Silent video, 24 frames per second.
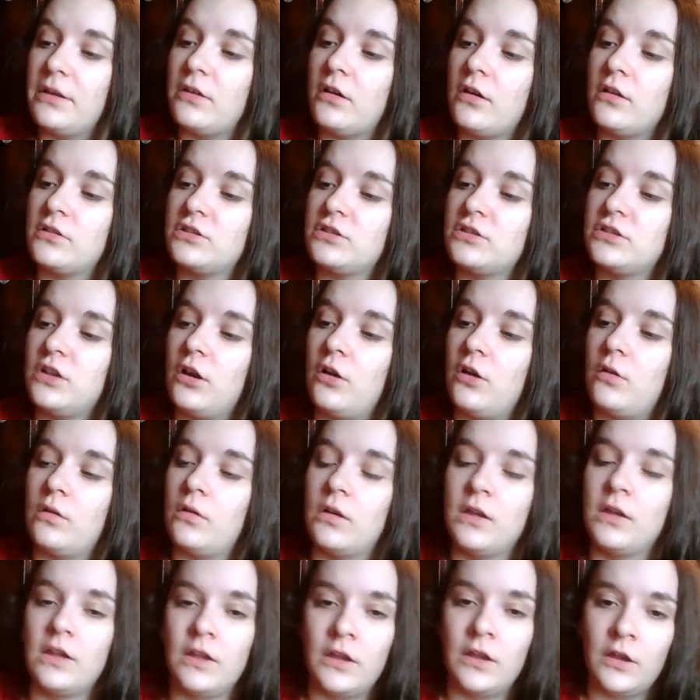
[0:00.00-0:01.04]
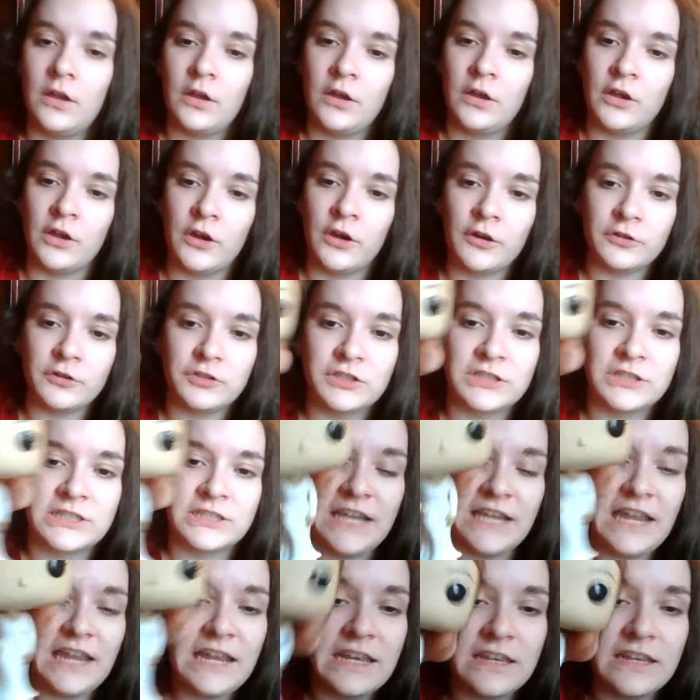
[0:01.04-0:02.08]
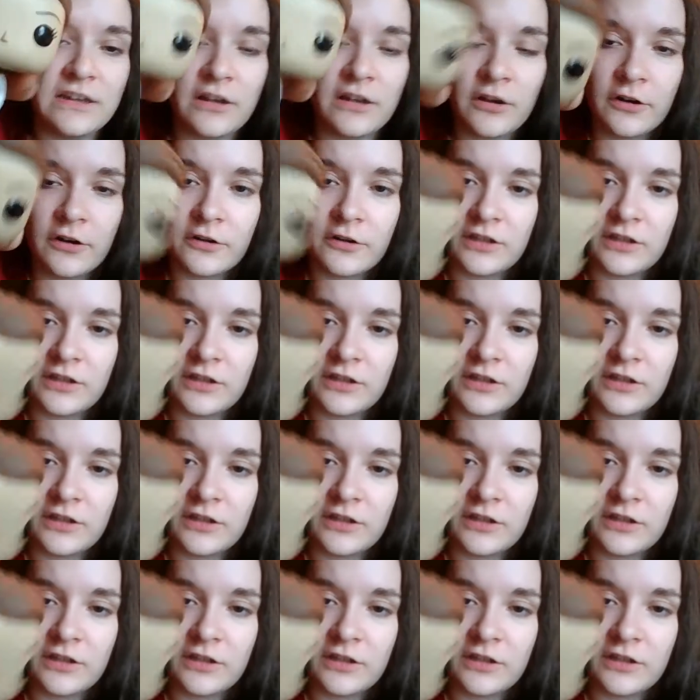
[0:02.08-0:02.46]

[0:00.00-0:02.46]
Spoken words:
And also, her skin,